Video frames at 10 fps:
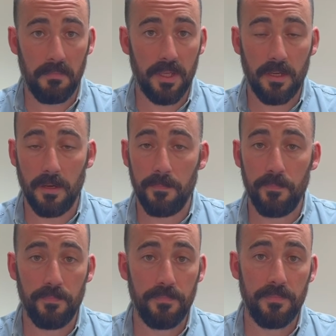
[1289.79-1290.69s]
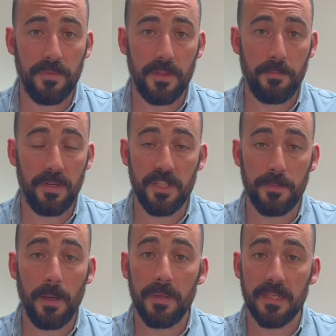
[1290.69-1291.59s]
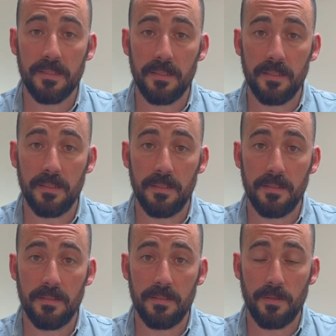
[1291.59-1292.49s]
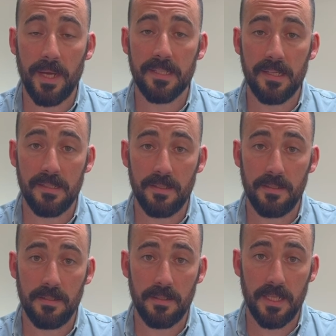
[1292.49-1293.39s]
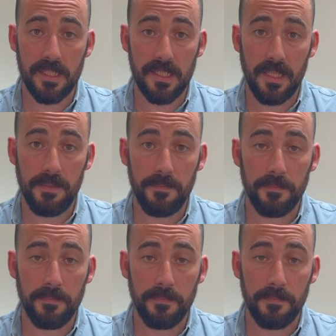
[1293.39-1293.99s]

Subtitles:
the British public to access and see,